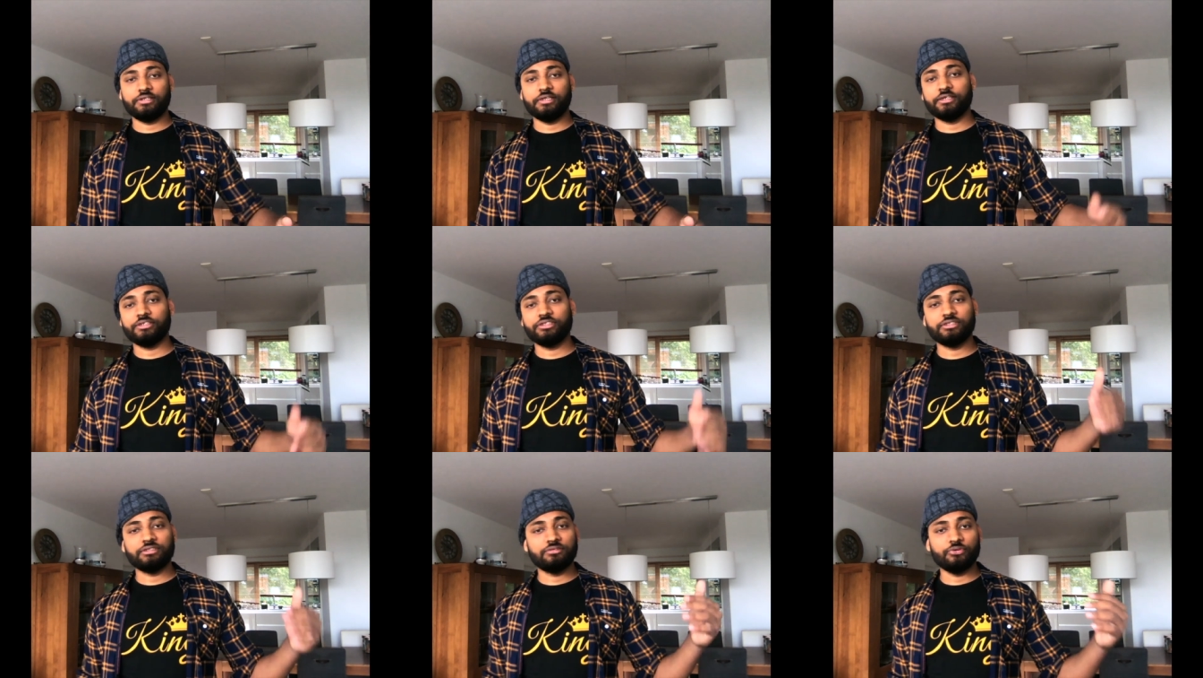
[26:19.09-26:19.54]

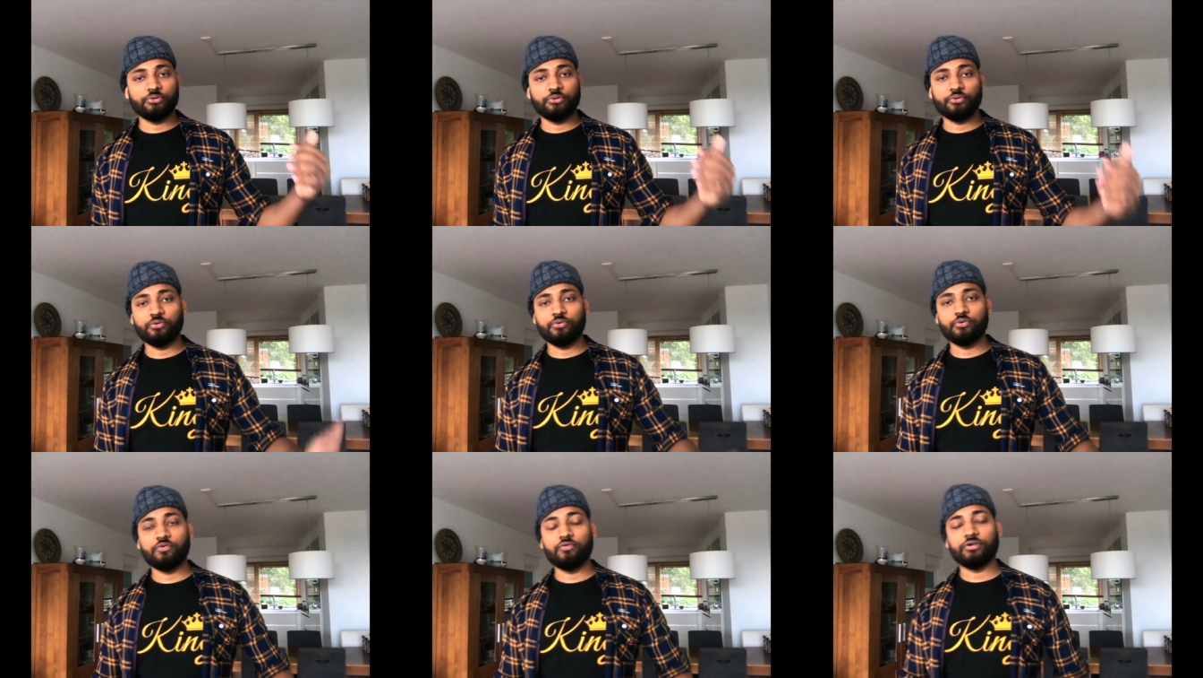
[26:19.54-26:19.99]
Like
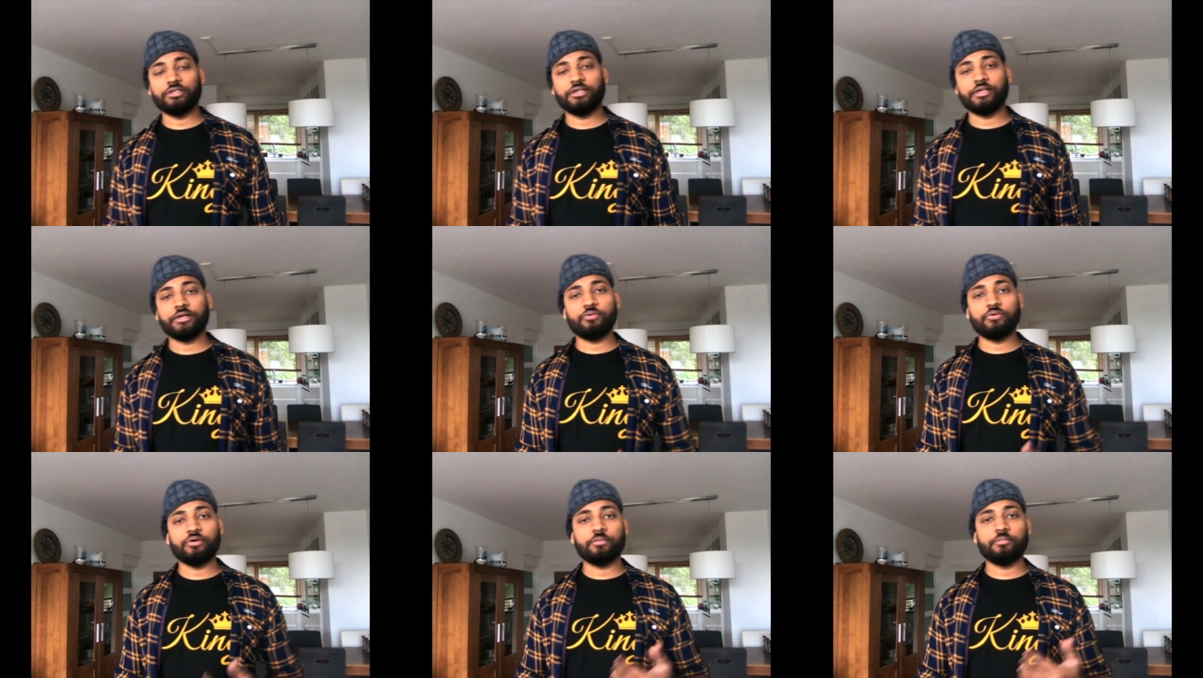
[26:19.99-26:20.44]
you go with
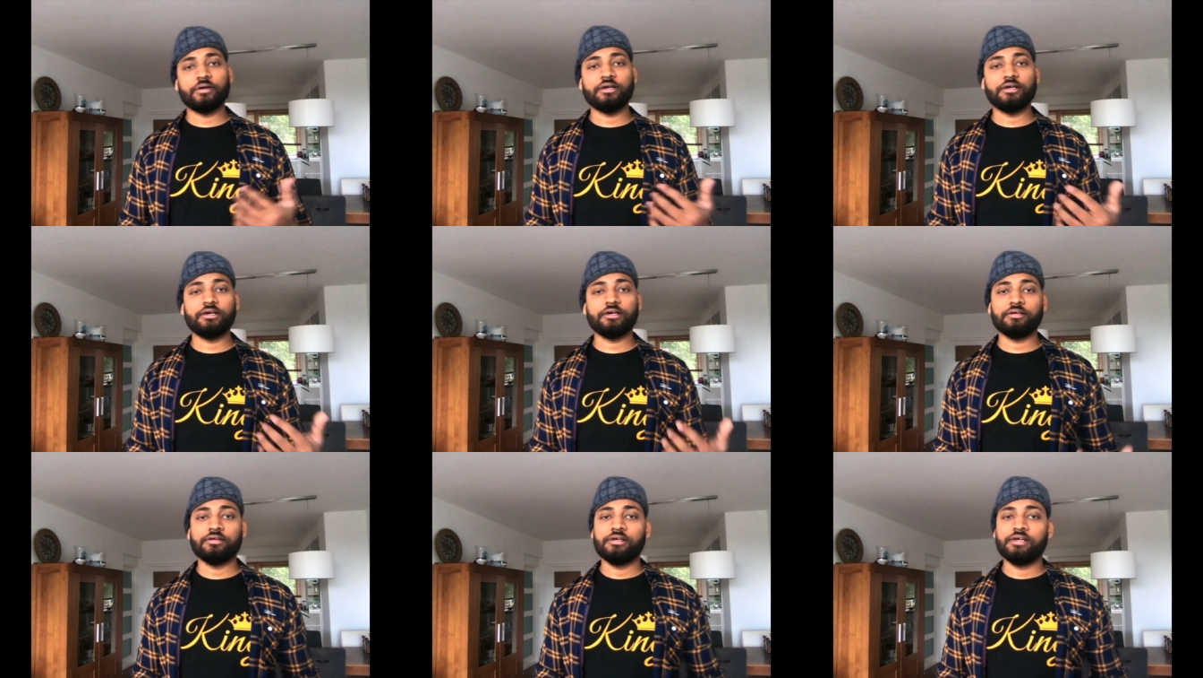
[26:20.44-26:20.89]

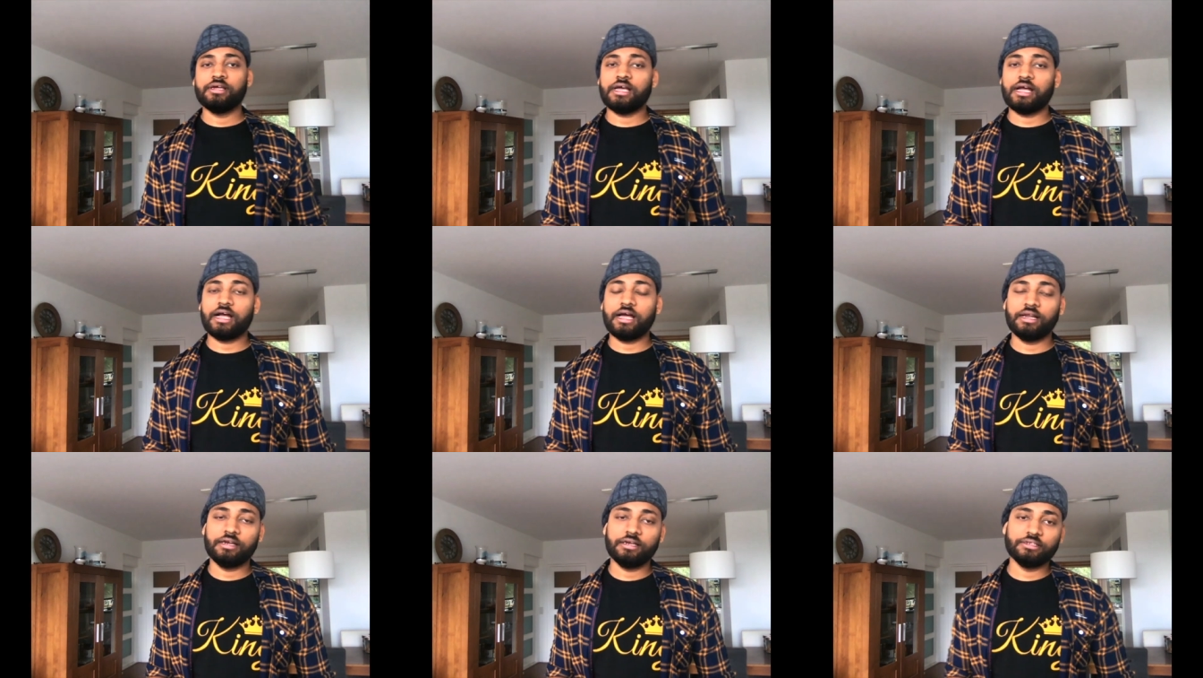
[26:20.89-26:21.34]
requirement
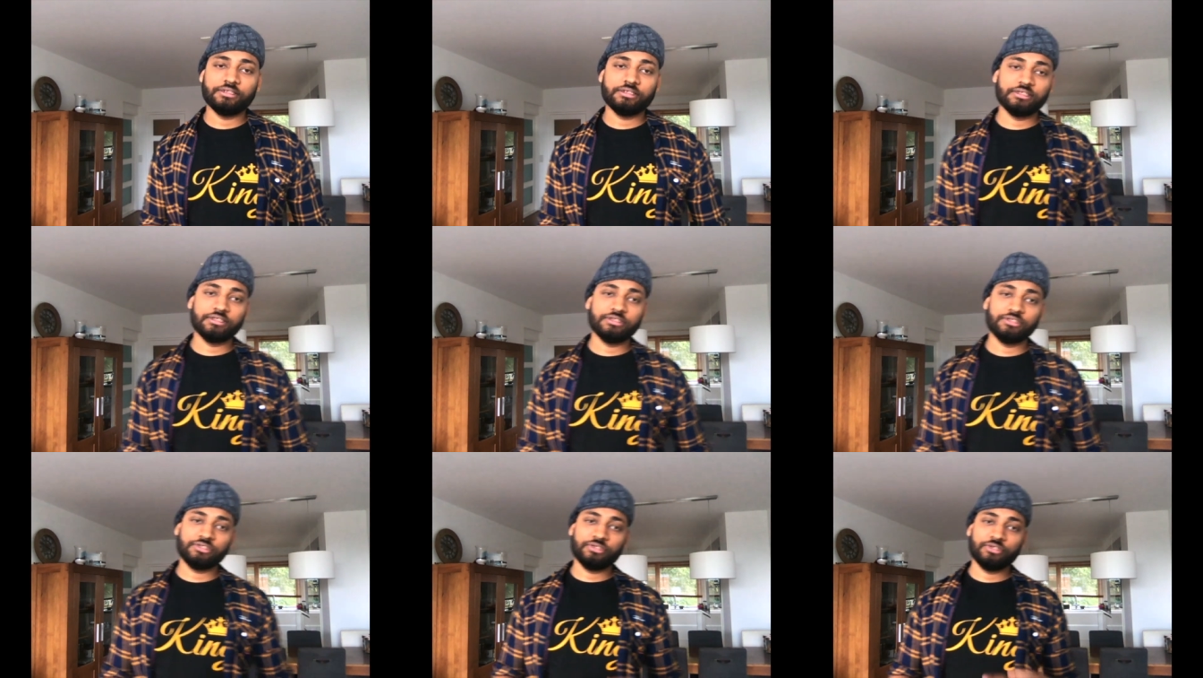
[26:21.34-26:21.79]

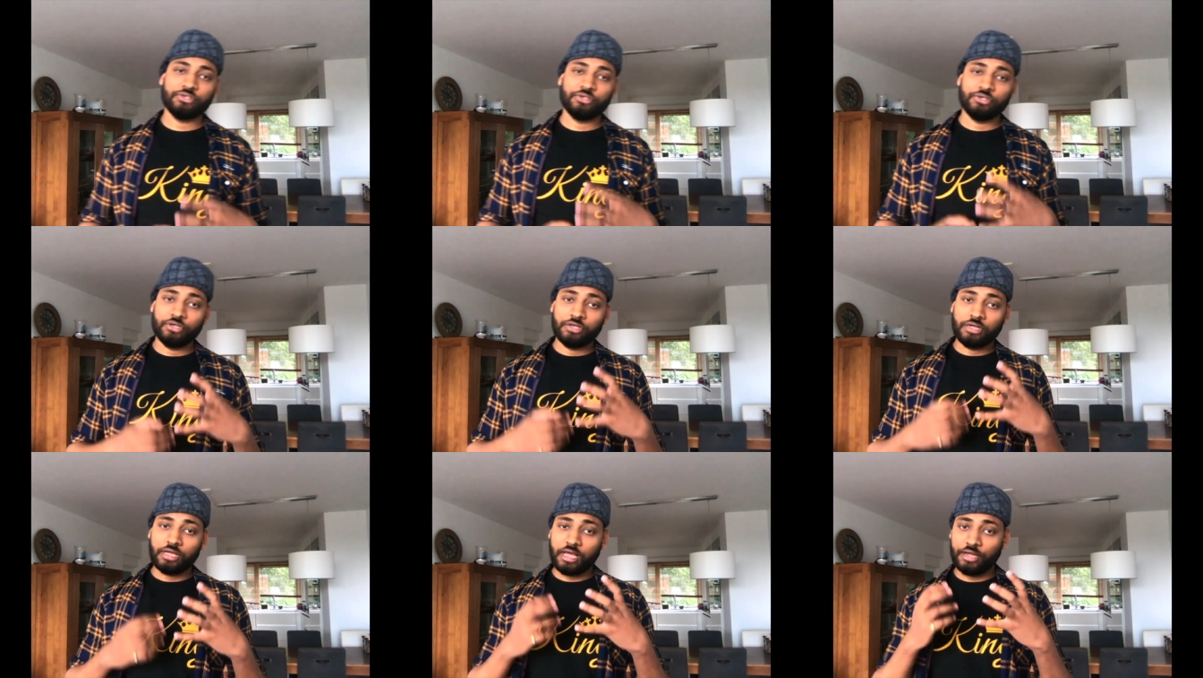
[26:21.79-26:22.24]
analysis,
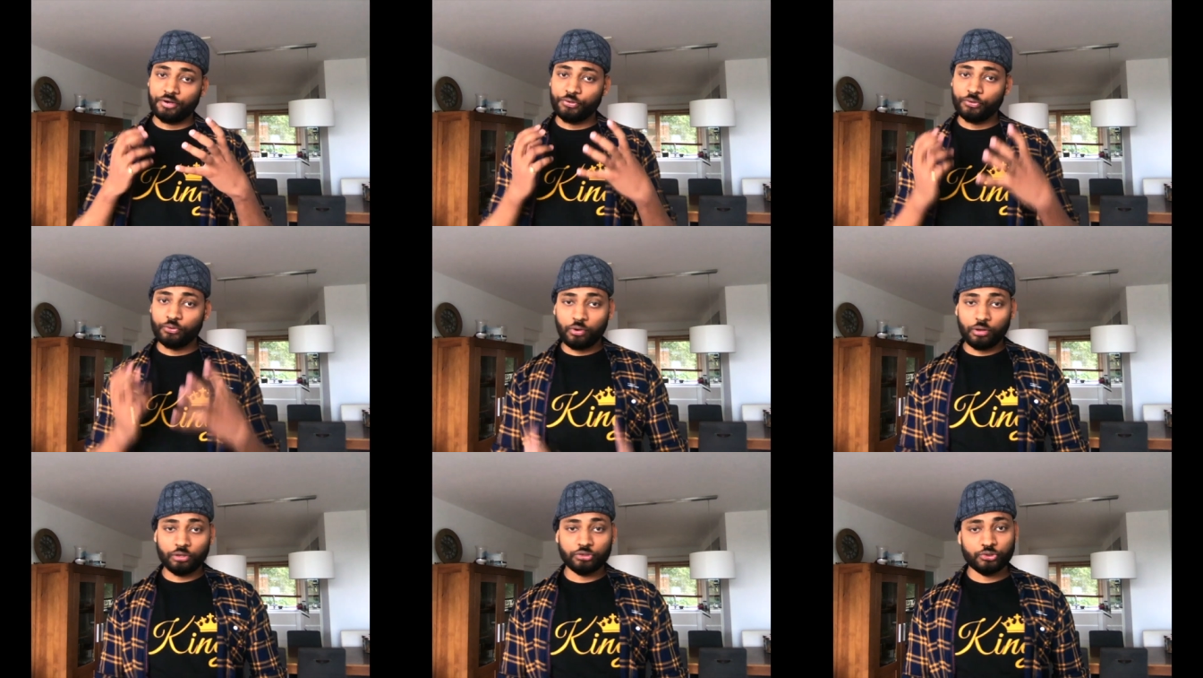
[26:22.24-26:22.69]
and
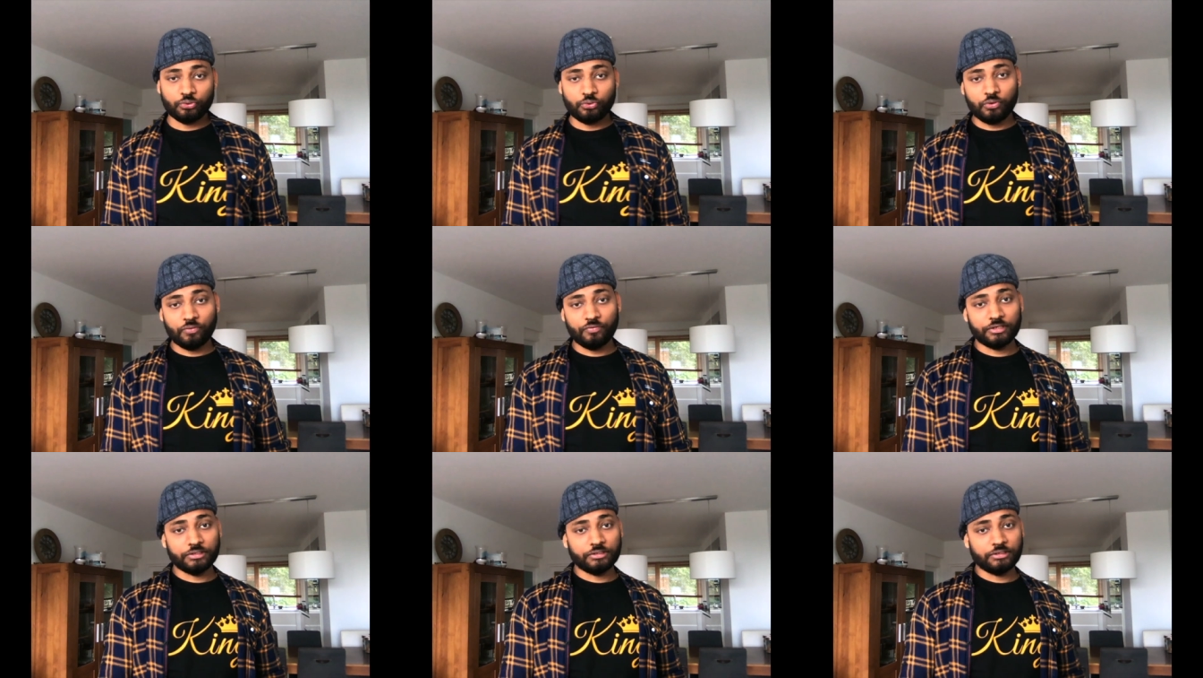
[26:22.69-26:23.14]
you also
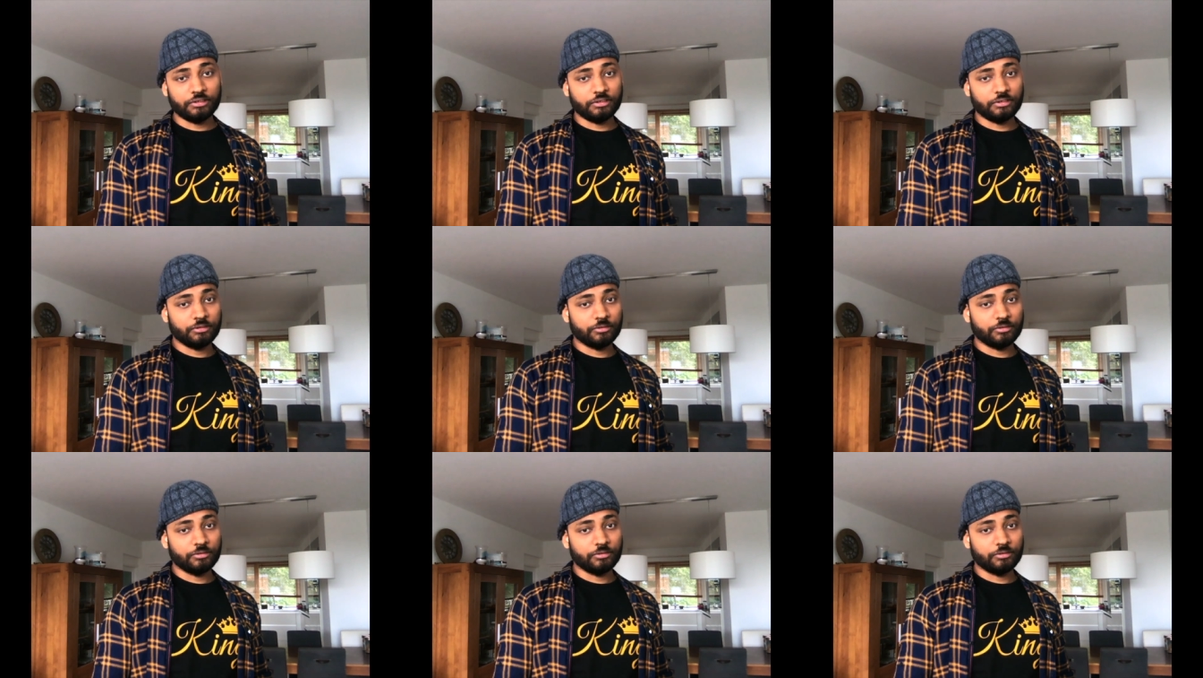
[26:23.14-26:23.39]
go with